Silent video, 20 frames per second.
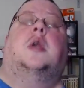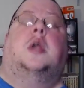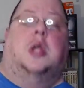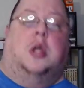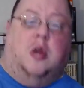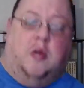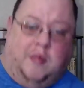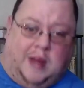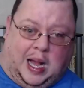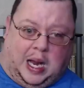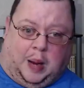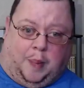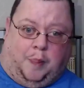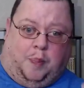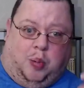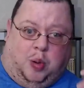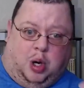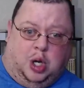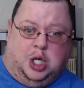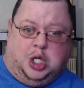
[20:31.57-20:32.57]
you've got
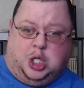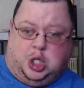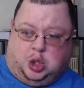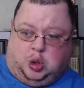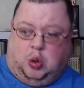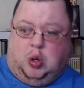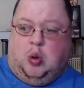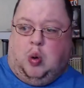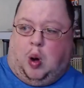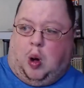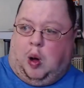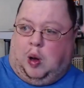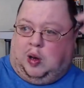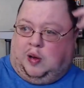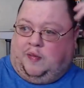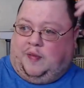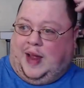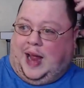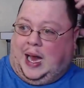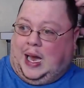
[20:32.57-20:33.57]
to push through
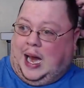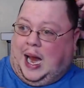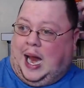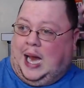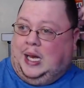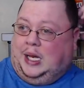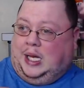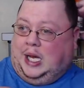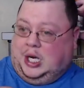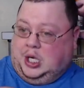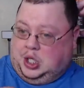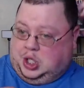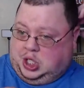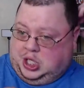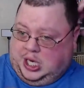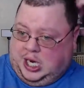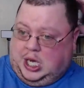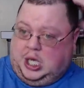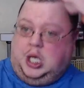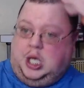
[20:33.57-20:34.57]
all of that and
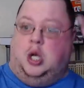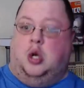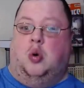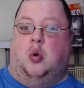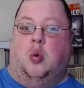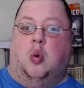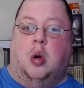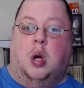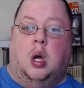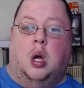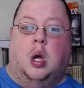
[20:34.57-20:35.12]
continue